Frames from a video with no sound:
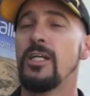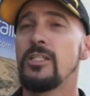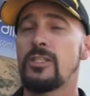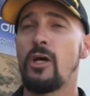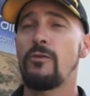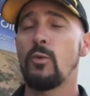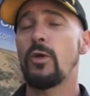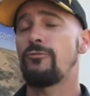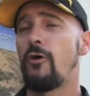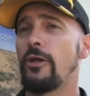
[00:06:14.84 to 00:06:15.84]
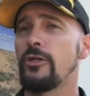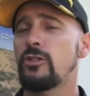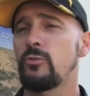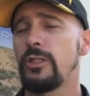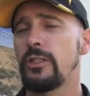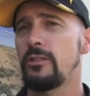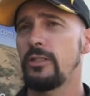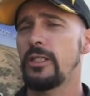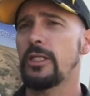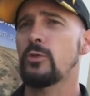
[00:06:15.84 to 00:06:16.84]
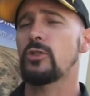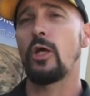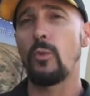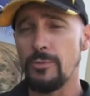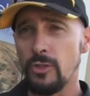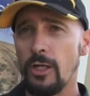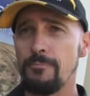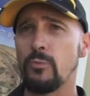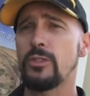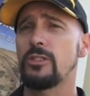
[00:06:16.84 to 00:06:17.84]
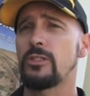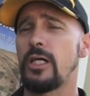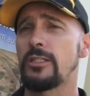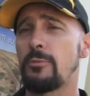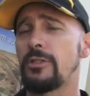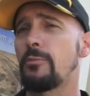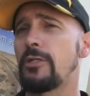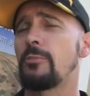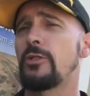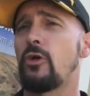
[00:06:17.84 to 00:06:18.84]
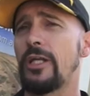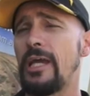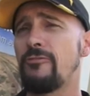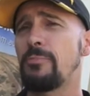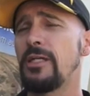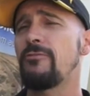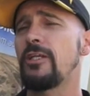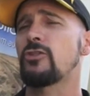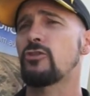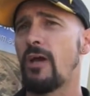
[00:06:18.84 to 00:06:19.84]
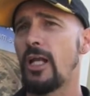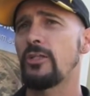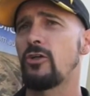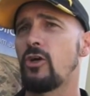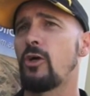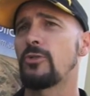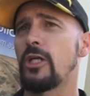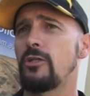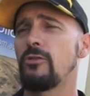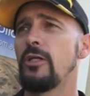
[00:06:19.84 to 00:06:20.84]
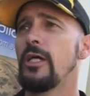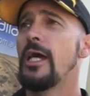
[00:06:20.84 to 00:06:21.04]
So if you want to find us, you can get to us on our website, which is www.fpvaustralia.com.au.